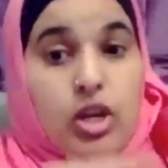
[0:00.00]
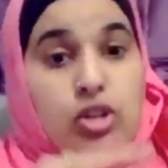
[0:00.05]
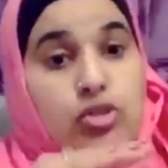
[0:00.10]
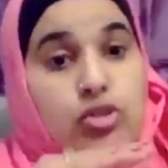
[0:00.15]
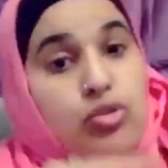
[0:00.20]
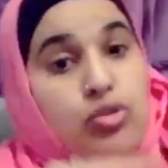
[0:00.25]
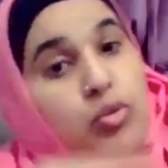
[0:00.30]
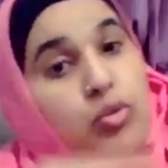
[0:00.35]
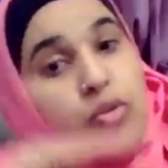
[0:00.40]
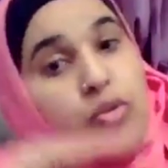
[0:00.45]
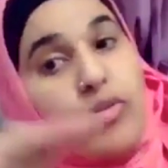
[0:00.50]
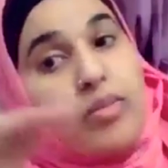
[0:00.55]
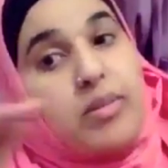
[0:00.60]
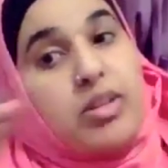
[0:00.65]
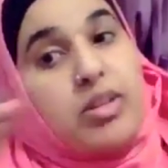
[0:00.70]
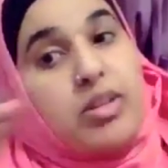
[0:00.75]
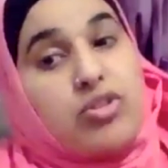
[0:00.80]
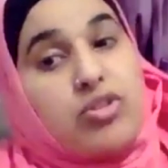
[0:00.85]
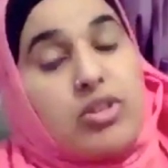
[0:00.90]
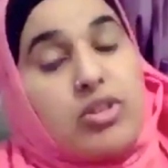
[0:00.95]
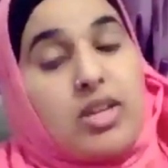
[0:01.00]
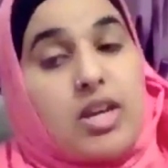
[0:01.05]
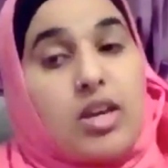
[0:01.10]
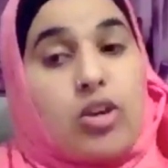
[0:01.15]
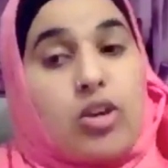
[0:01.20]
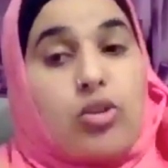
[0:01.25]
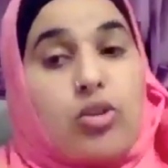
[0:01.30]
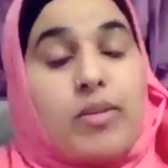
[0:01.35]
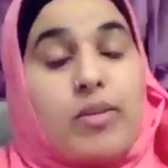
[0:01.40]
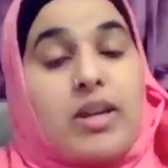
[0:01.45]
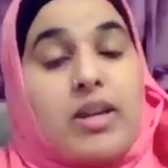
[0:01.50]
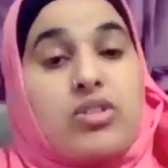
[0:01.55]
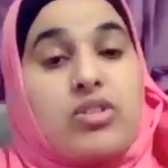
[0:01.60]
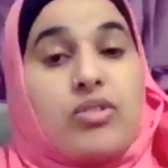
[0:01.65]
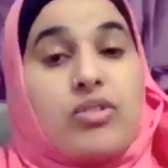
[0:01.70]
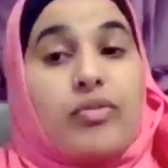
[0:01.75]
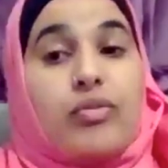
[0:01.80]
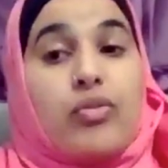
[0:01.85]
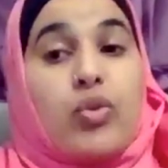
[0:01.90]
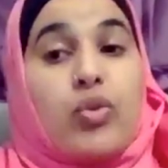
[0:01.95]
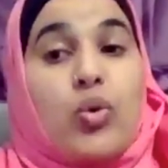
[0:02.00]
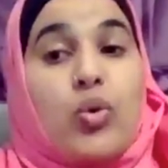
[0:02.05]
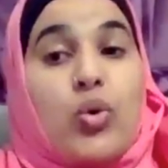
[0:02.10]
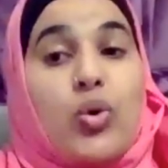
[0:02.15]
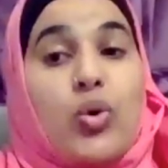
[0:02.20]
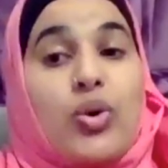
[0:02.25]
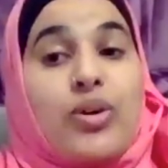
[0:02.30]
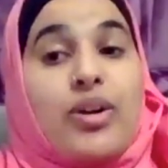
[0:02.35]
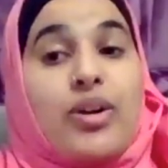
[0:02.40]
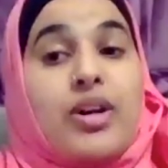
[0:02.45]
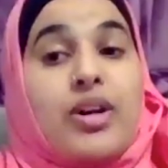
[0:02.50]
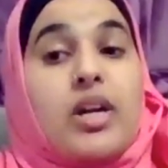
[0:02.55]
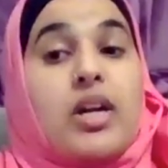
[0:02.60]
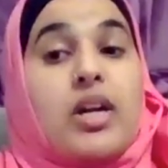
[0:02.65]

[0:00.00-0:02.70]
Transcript: to move him into the incubator for